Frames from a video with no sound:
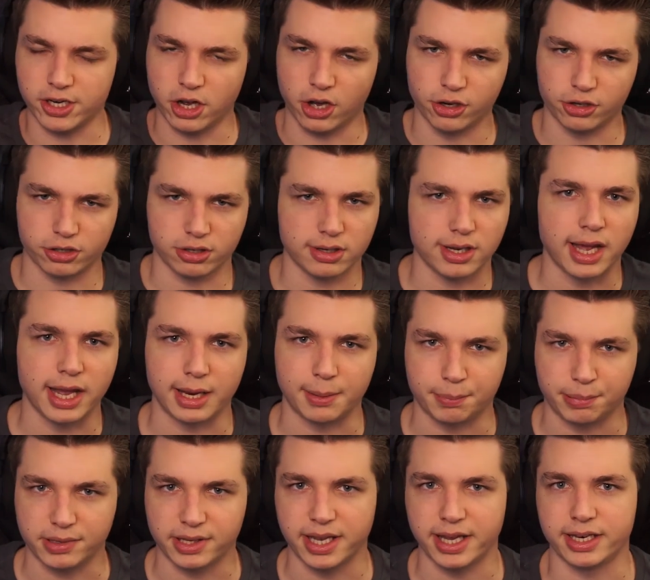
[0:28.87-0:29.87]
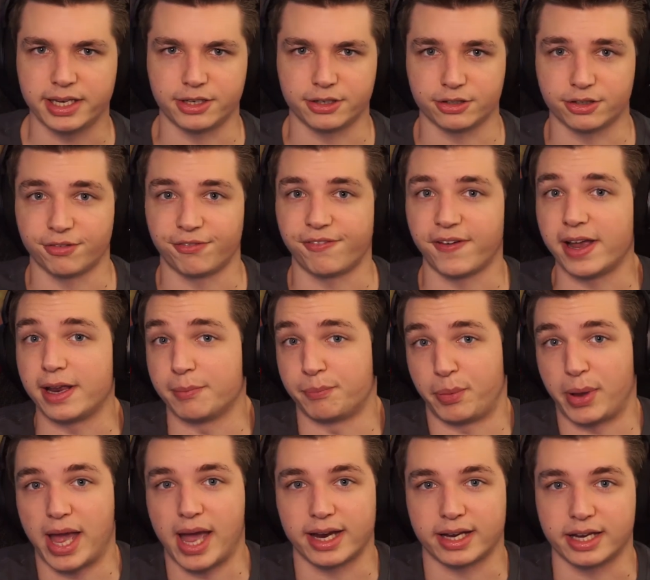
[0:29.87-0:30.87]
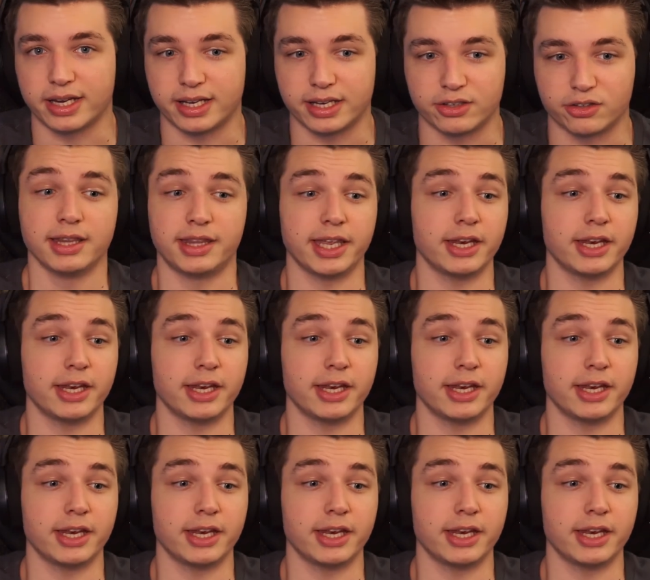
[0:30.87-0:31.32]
underlying plan here to fight back against.